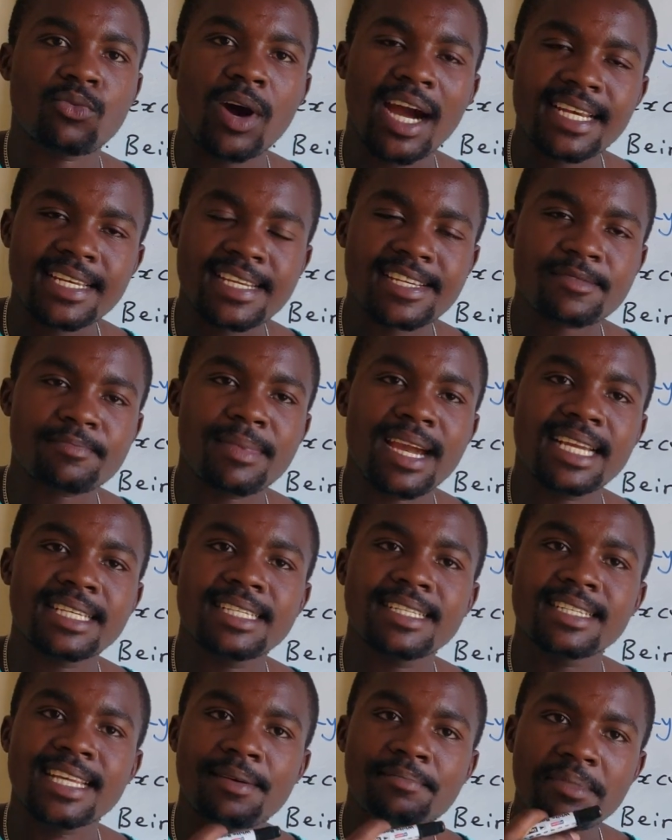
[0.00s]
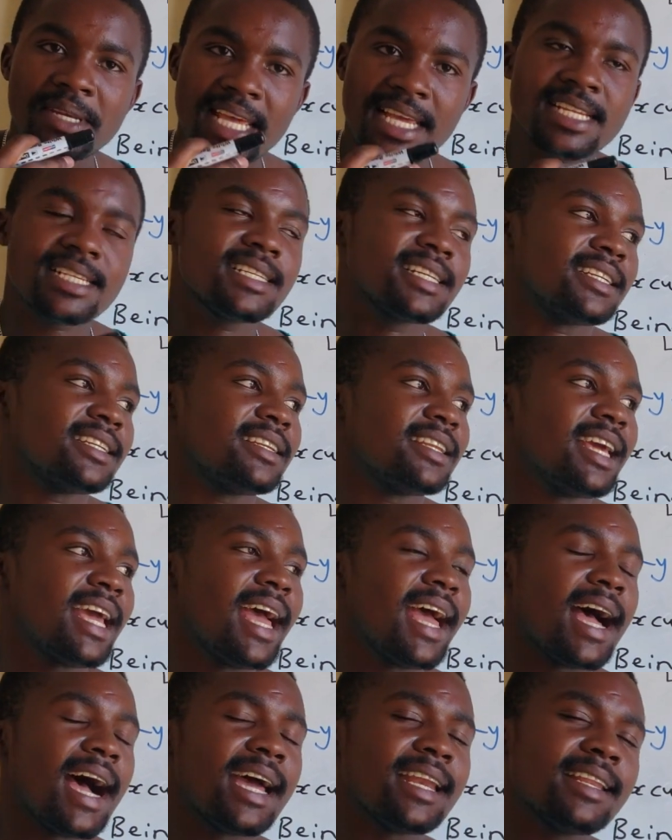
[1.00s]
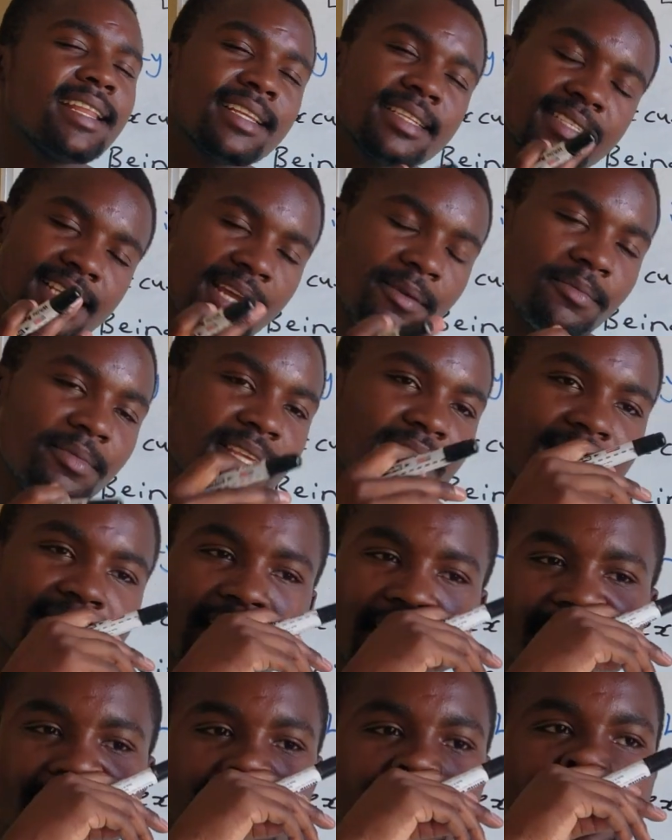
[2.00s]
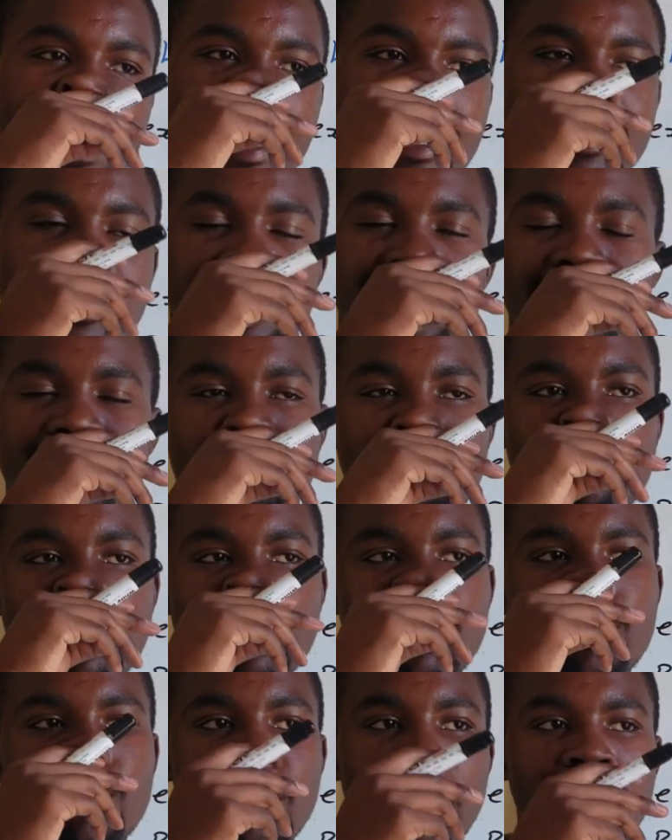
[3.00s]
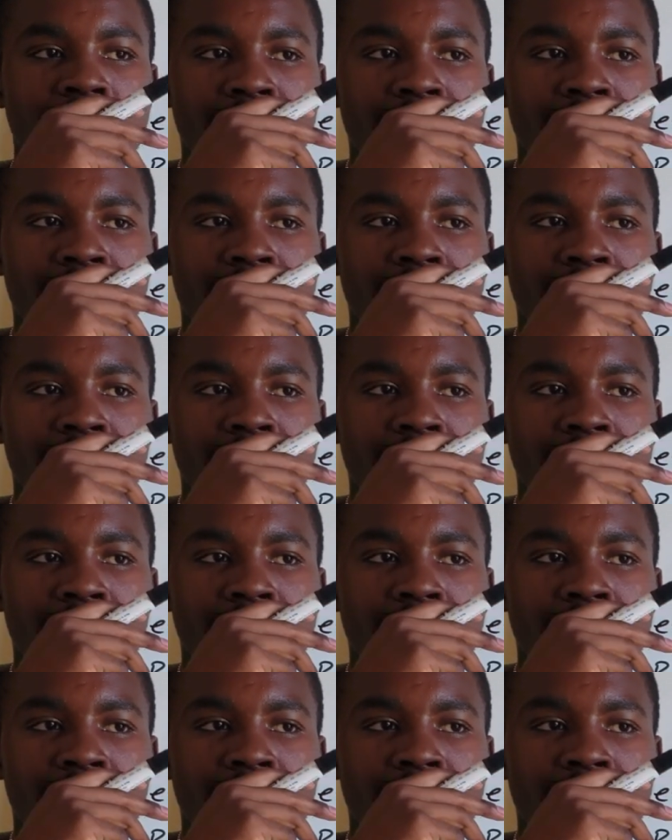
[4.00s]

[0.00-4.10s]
What is my determination? And there's something that I liked in the book,